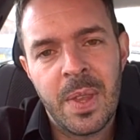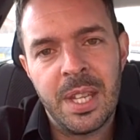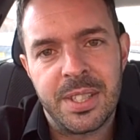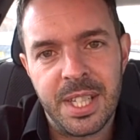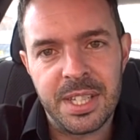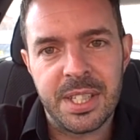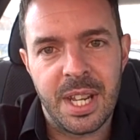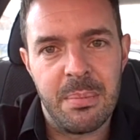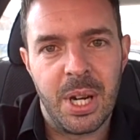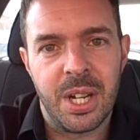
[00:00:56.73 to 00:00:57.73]
as an
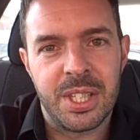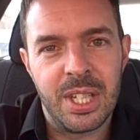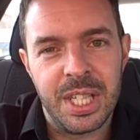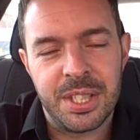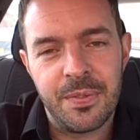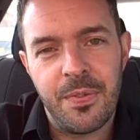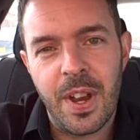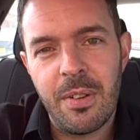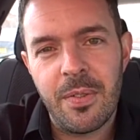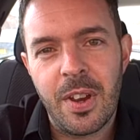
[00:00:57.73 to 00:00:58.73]
internet marketer, it's
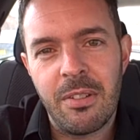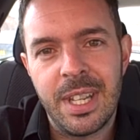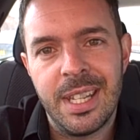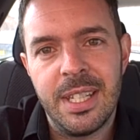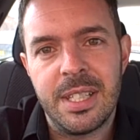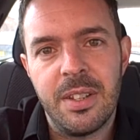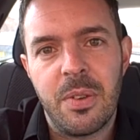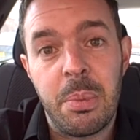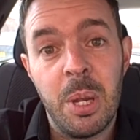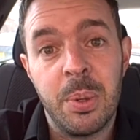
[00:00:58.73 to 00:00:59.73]
very, very easy
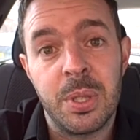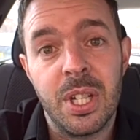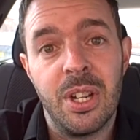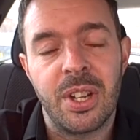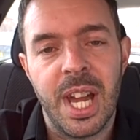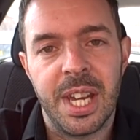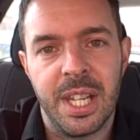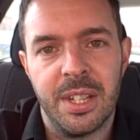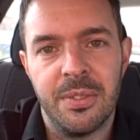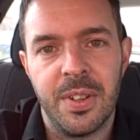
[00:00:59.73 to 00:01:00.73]
for people to look at
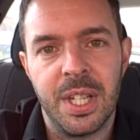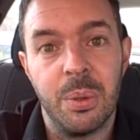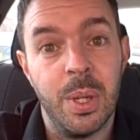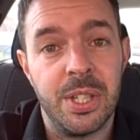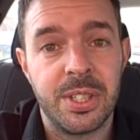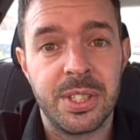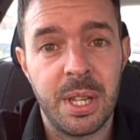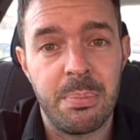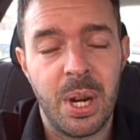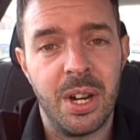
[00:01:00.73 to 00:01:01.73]
it and think that we just
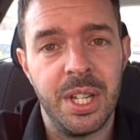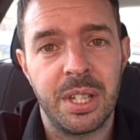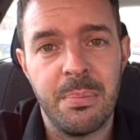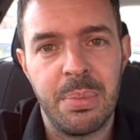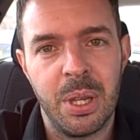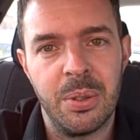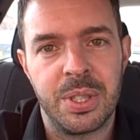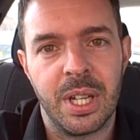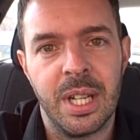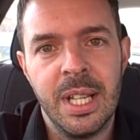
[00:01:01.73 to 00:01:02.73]
sit behind a
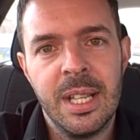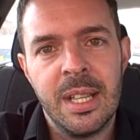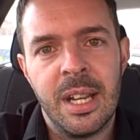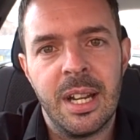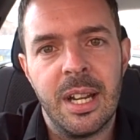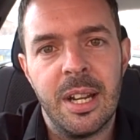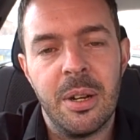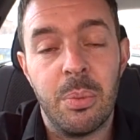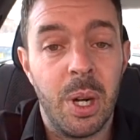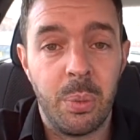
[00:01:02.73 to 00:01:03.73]
computer.
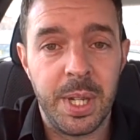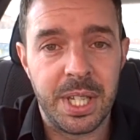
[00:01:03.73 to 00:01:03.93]
Well, we